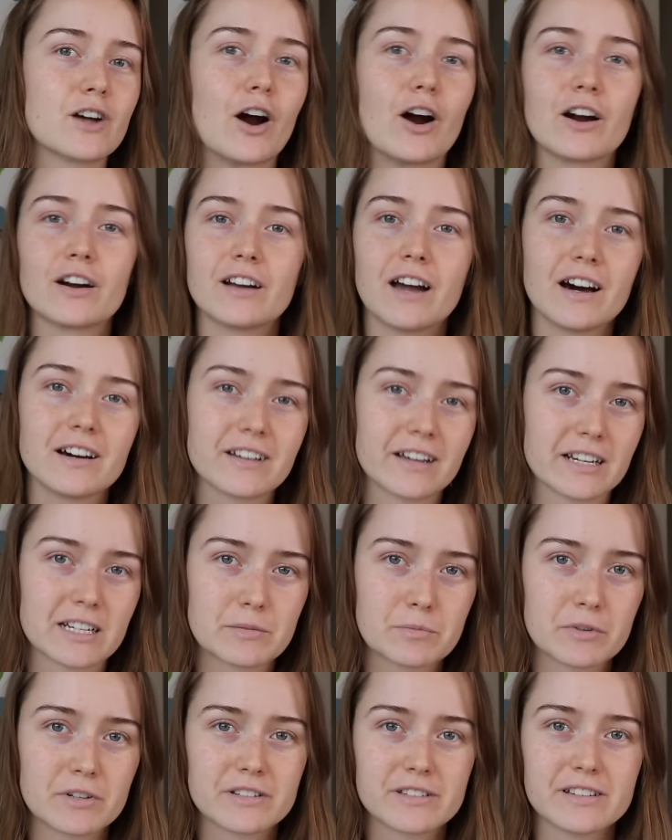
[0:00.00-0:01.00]
are not
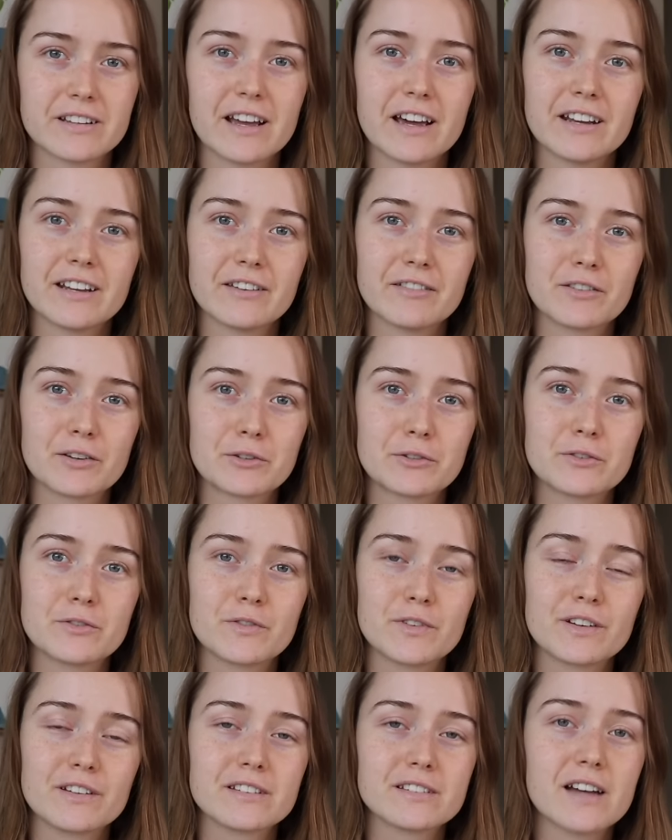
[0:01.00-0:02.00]
experts in any of those
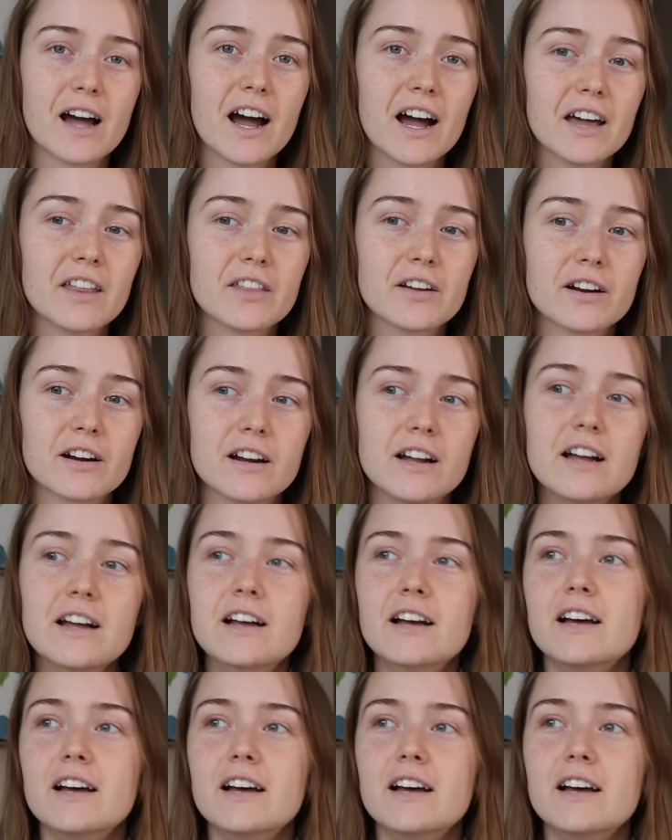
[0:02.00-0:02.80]
fields either.